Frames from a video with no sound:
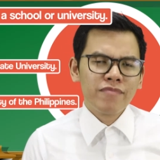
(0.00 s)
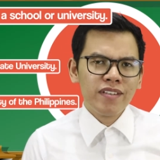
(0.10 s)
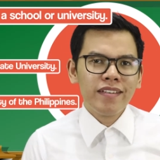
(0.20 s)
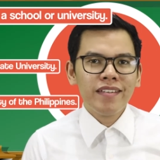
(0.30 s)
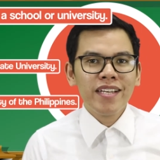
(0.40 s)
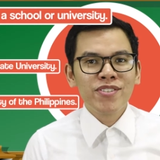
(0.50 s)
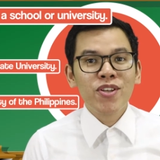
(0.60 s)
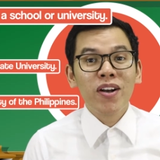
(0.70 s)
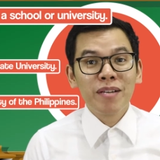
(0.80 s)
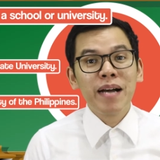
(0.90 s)
let's
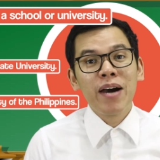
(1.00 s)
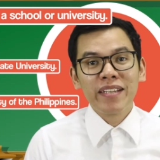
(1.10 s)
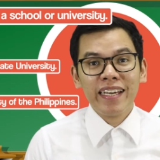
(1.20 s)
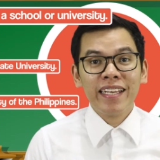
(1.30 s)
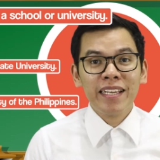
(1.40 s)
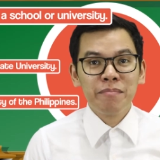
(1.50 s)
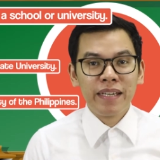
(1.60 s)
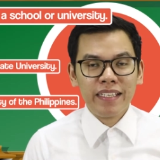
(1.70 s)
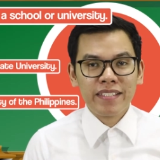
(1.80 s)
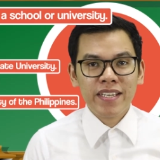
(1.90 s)
talk about it a little
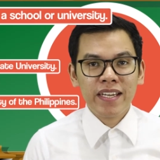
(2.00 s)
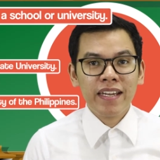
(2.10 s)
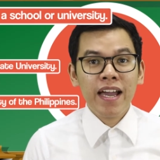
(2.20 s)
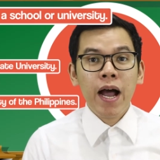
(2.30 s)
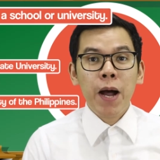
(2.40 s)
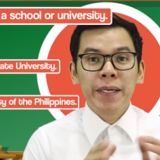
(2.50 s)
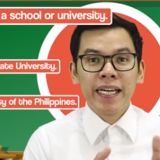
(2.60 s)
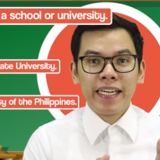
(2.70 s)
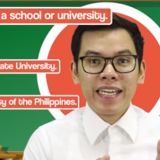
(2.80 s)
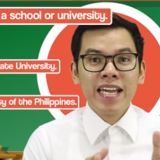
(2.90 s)
bit.
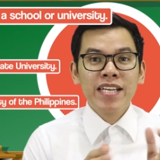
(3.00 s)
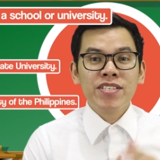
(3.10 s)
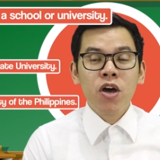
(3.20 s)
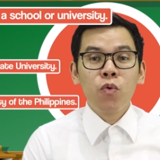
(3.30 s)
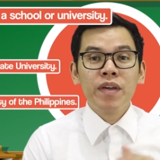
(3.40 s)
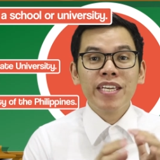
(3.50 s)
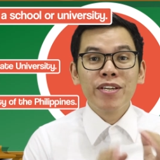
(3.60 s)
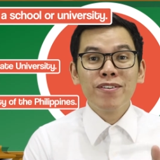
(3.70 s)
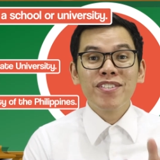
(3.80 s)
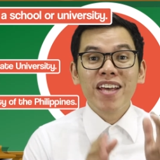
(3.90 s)
Okay, so we
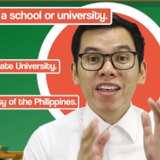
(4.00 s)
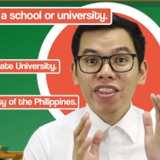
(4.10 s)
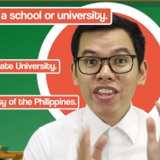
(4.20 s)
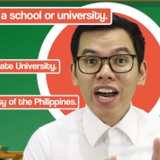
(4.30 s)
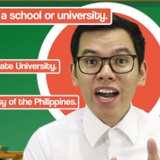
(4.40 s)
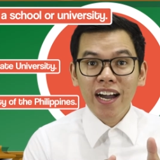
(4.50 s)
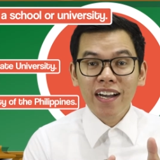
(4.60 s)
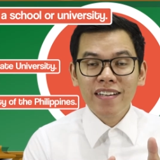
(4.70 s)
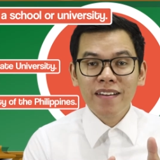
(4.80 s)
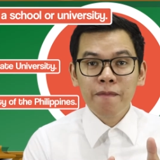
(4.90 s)
use the
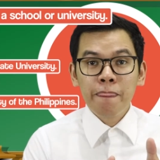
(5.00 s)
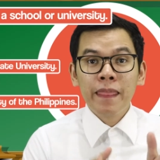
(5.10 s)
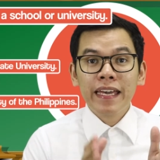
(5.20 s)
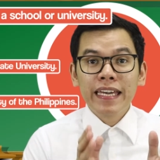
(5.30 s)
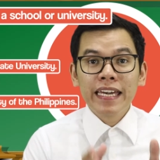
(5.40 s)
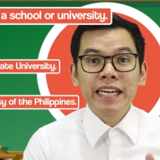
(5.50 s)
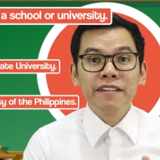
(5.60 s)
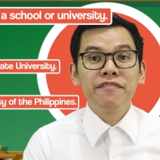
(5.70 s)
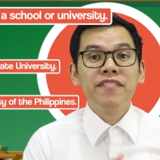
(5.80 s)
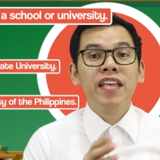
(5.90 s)

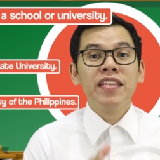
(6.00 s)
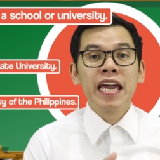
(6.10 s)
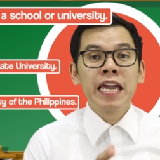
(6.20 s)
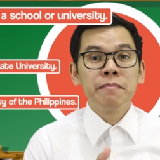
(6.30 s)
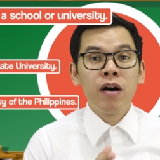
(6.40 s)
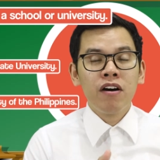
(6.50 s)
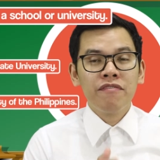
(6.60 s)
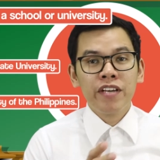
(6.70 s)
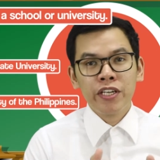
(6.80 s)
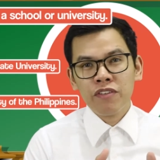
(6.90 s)
if the name of
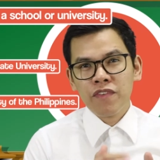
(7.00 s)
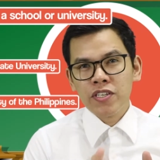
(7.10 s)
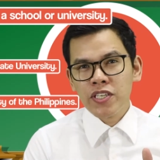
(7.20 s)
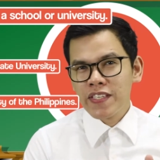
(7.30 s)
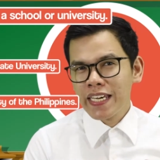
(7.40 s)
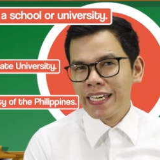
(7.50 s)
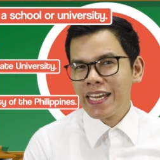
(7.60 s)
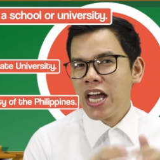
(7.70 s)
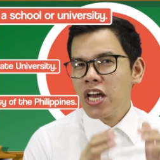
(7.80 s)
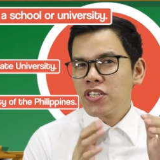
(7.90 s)
the university
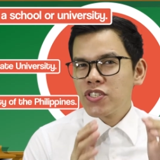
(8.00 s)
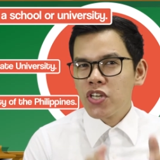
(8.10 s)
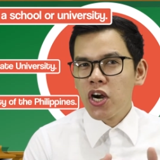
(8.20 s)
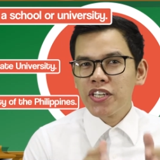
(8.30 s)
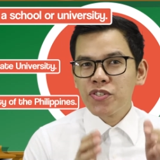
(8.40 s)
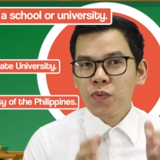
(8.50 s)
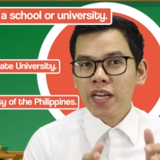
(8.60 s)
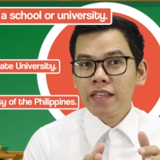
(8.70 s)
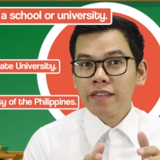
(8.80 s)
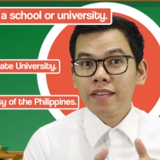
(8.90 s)
starts with